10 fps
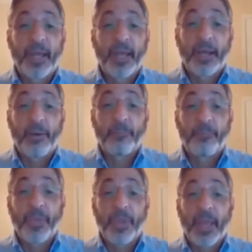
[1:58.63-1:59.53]

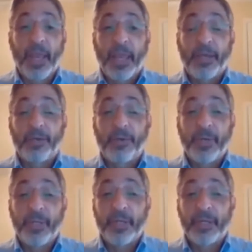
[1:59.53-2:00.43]
And
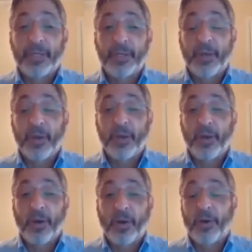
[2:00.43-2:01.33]
doing this
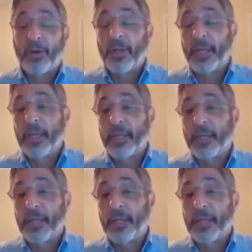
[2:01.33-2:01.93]
all in the